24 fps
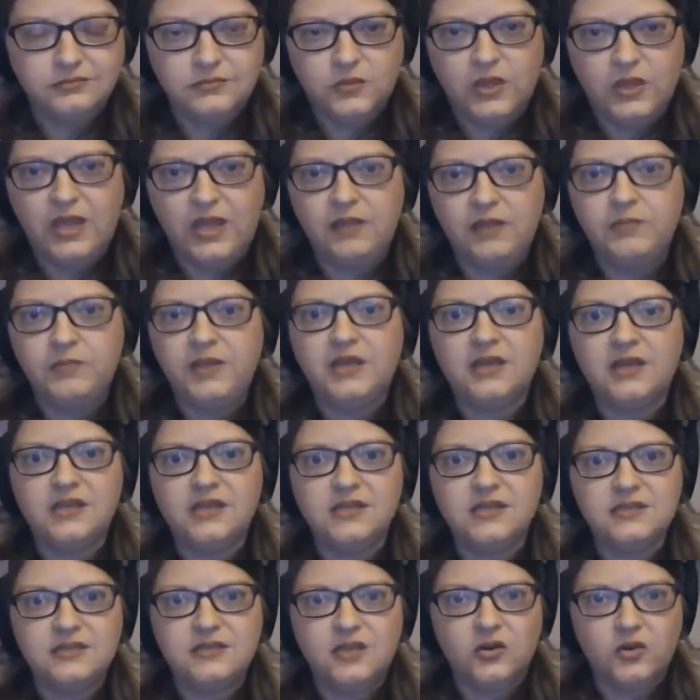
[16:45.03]
Okay,
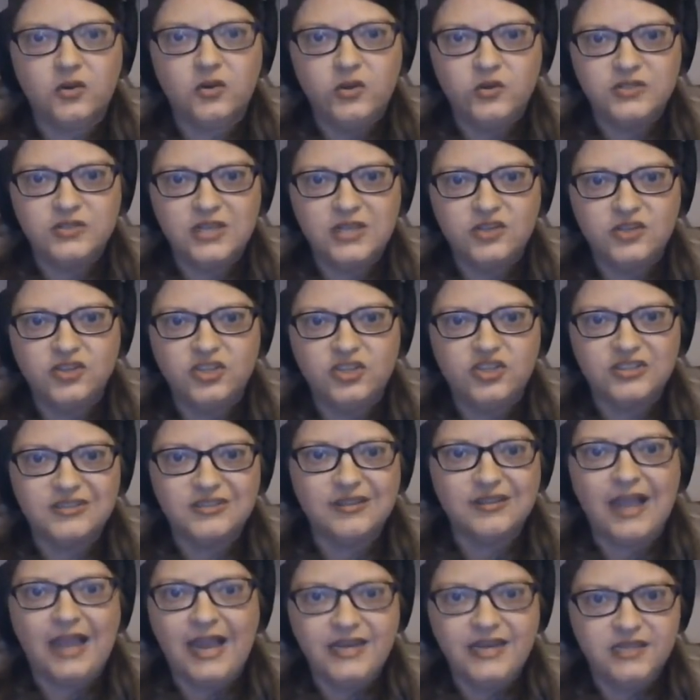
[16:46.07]
because, you know, you essentially just
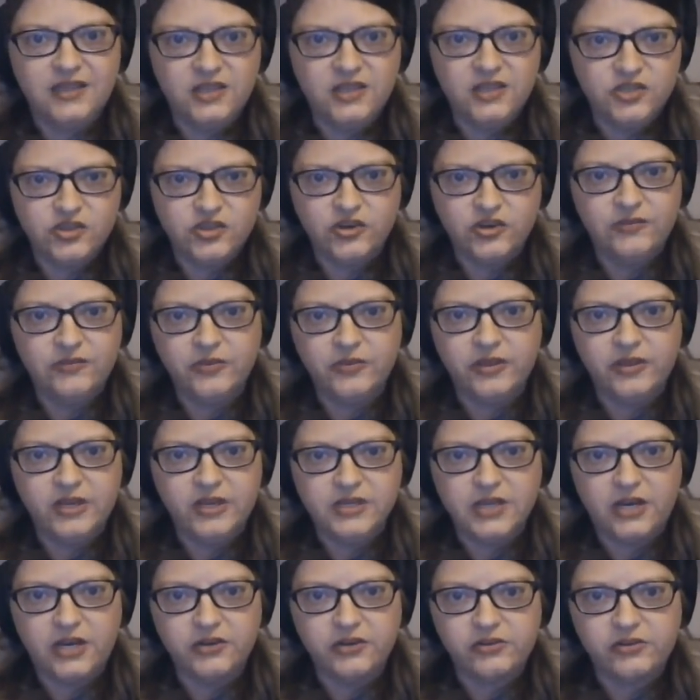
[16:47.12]
lied to the jury for the
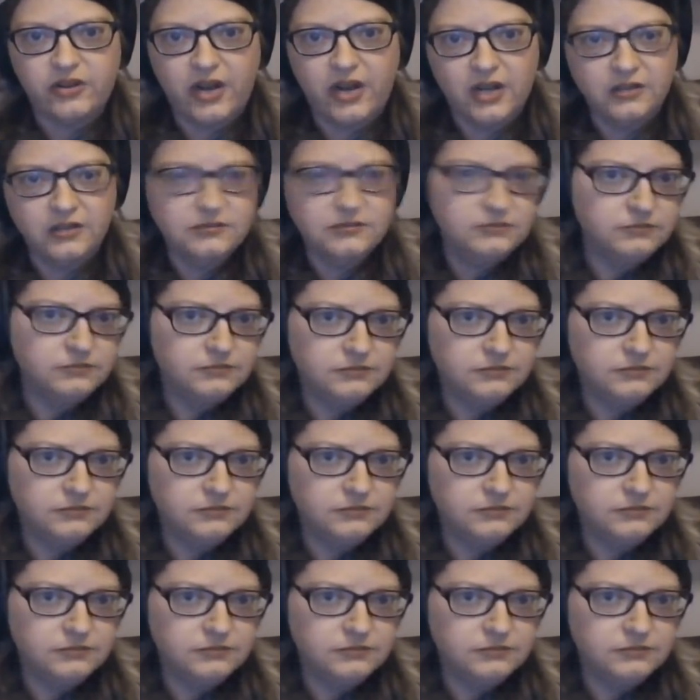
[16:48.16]
entire trial.